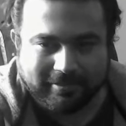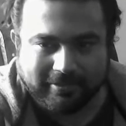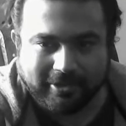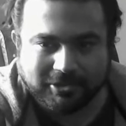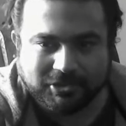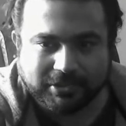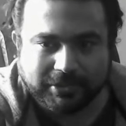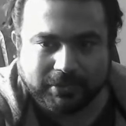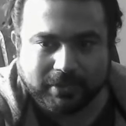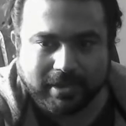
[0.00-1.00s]
What should
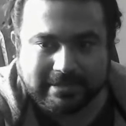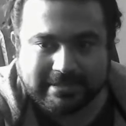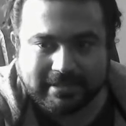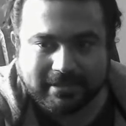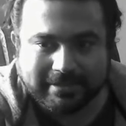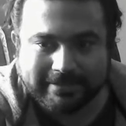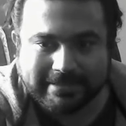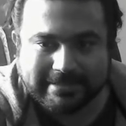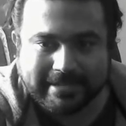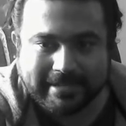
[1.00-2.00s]
you consider
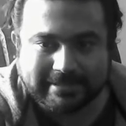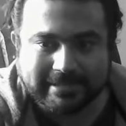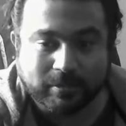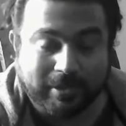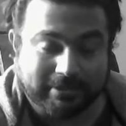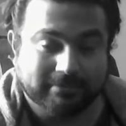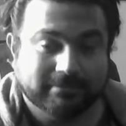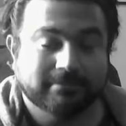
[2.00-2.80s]
when selecting one?